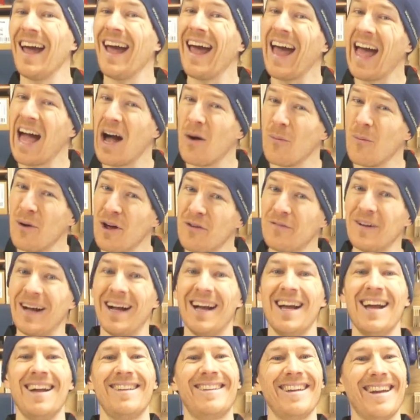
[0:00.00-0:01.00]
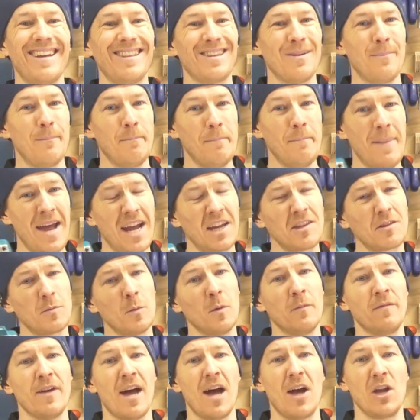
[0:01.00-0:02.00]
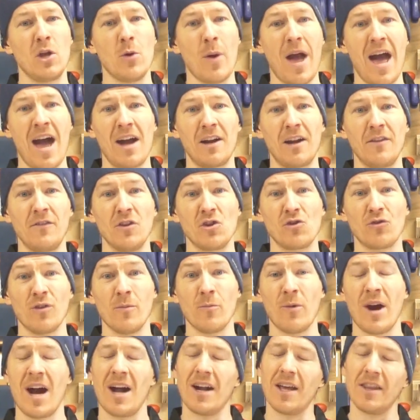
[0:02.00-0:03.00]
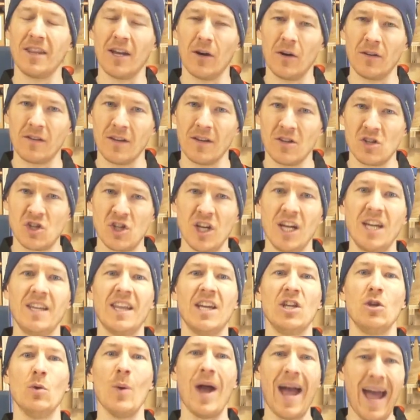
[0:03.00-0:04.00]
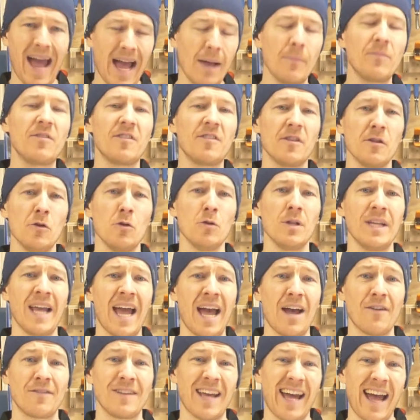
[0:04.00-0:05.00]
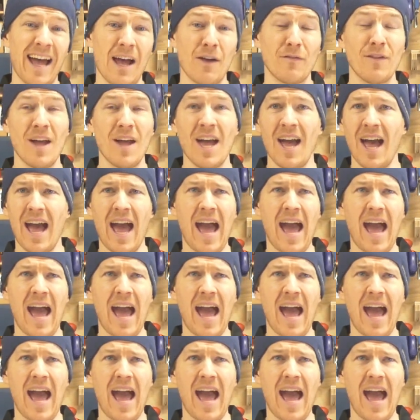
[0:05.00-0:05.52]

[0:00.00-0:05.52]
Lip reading: However, to get the maximum value out of your trim router, there is a jig that you absolutely have to have,